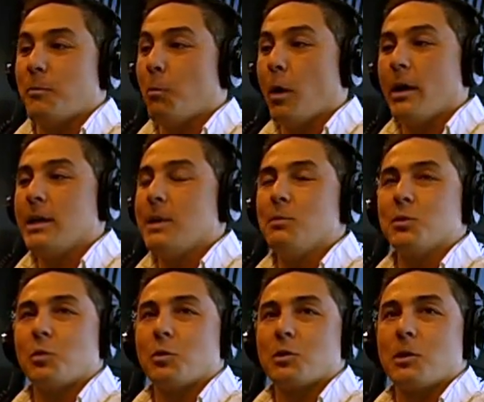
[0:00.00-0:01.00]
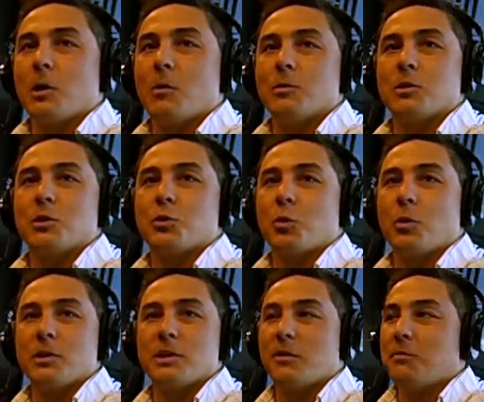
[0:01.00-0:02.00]
one, keep those doors closed, control
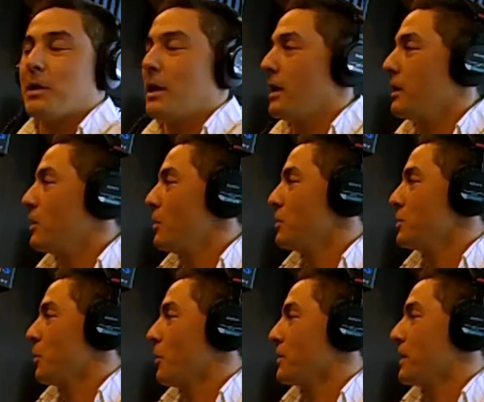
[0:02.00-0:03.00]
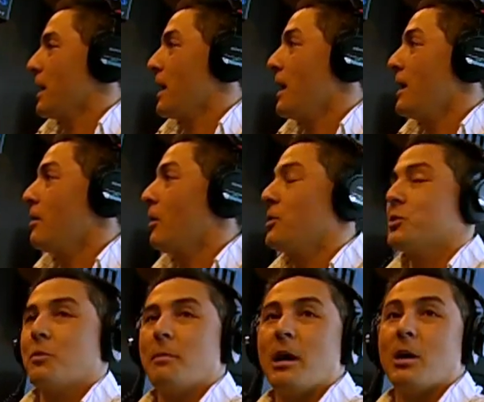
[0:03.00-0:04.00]
the stuff behind closed doors, and
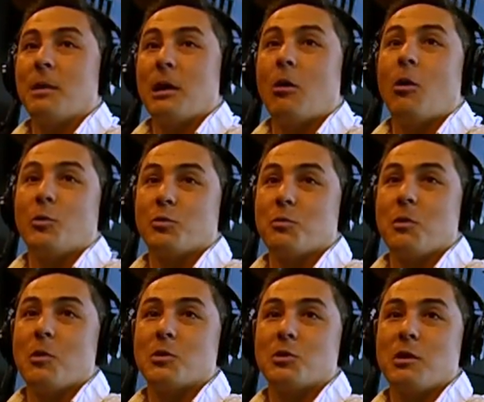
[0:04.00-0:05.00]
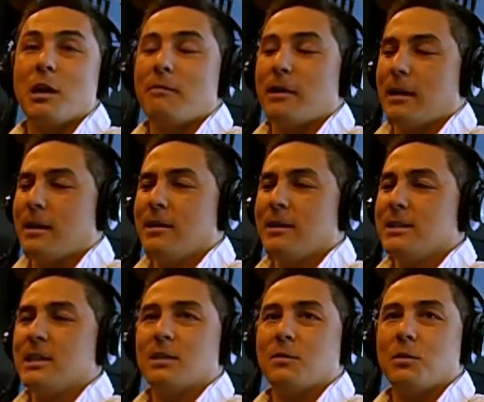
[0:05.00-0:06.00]
also amalgamate all those remotes. So you have like
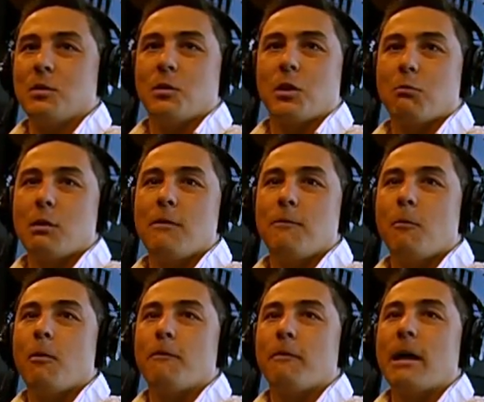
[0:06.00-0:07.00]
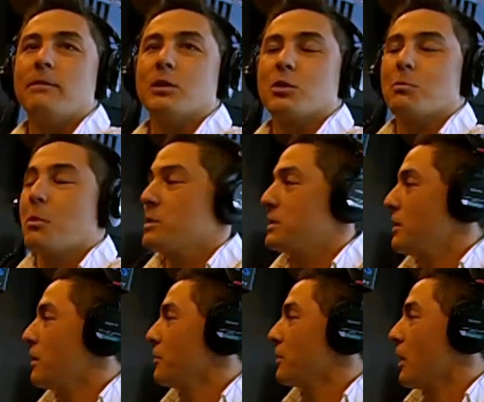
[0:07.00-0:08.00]
3, 4, 5, 6 remotes
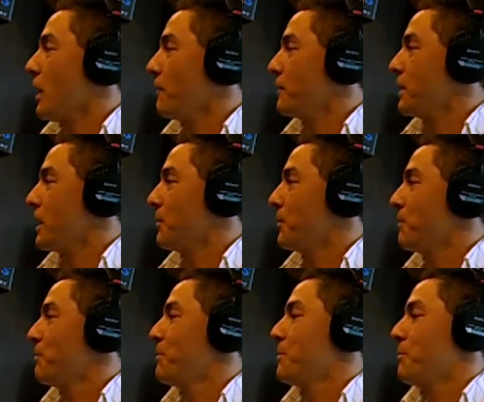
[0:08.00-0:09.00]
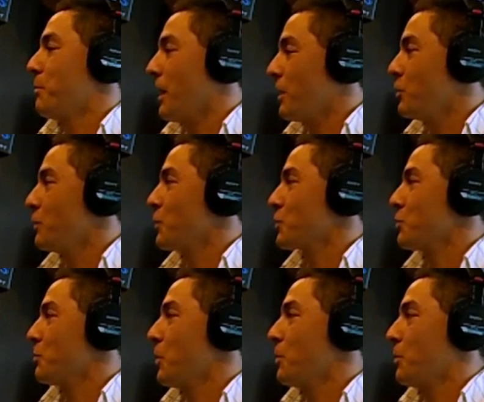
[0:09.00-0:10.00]
sitting on your coffee table. Buy a
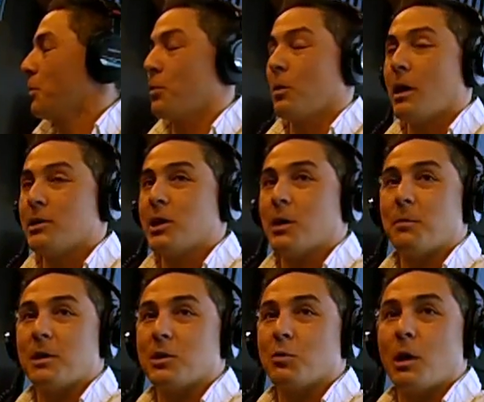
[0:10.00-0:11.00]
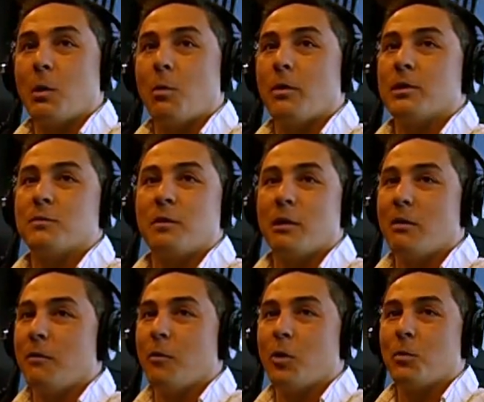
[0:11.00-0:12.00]
universal remote. Logitech makes a great one that's very
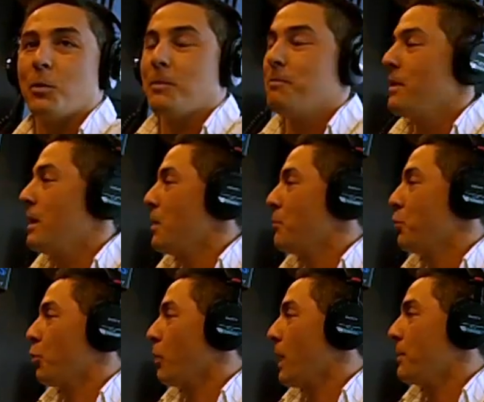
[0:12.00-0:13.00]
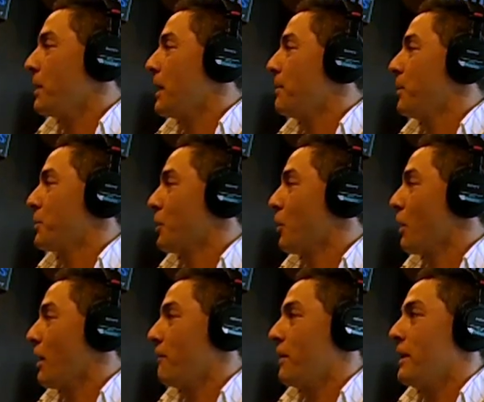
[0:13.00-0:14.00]
affordable. Program it up, it's
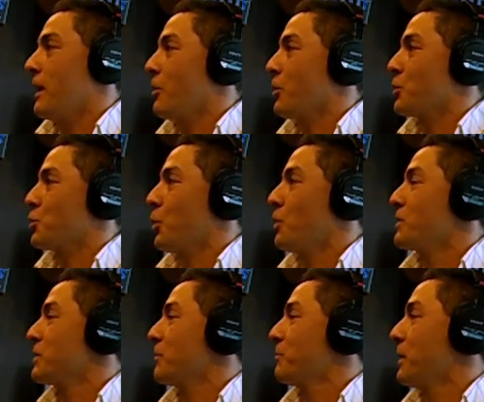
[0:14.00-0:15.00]
RF, and now you're controlling the stuff